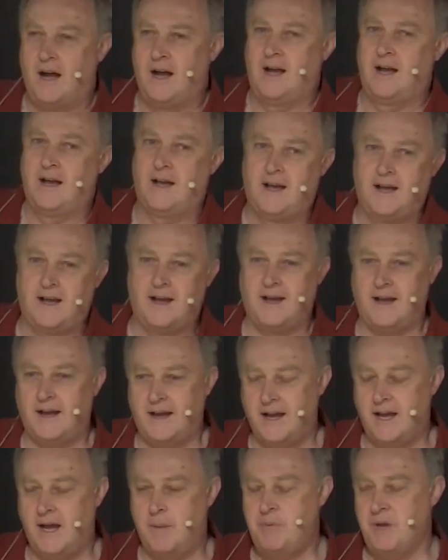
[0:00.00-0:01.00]
a,
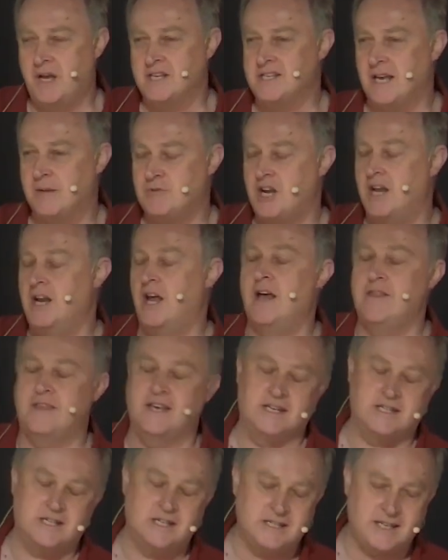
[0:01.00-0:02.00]
a, subject like
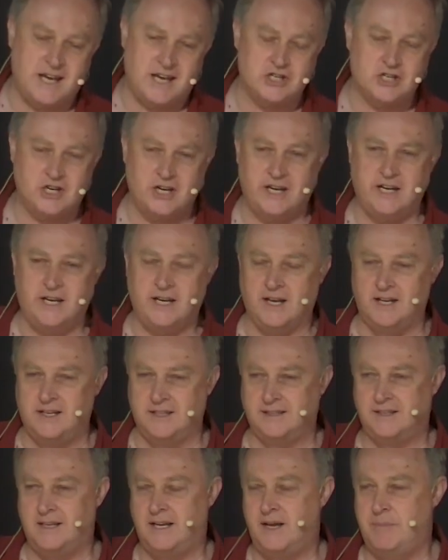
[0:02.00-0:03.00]
this is actually
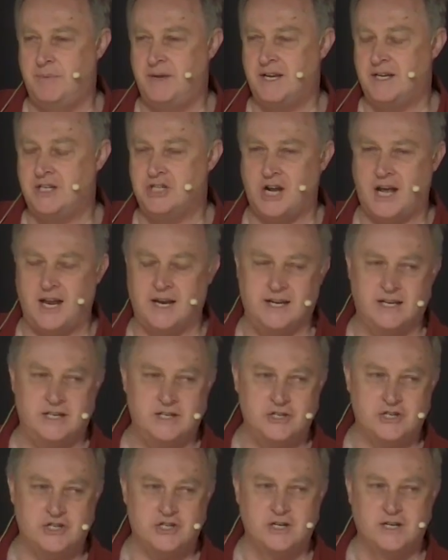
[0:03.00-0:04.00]
a big
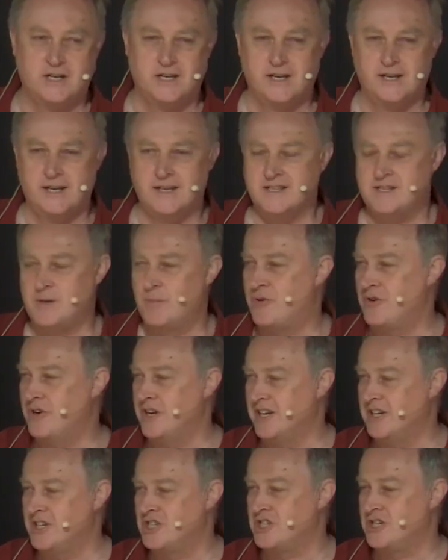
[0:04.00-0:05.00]
challenge to
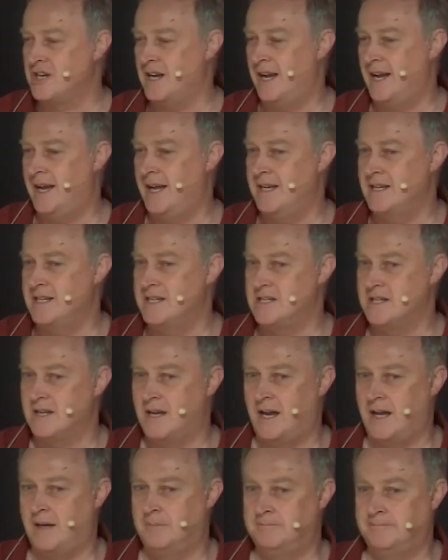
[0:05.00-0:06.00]
preach. And
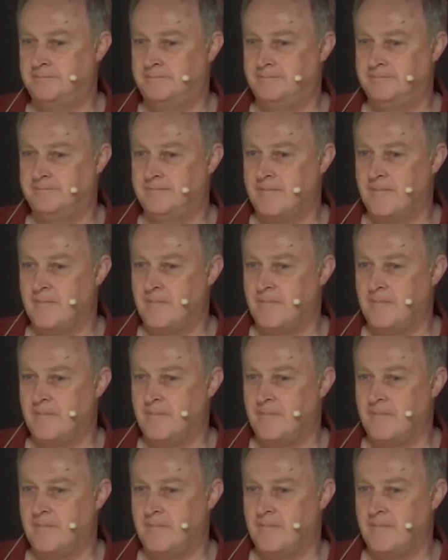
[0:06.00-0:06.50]
um,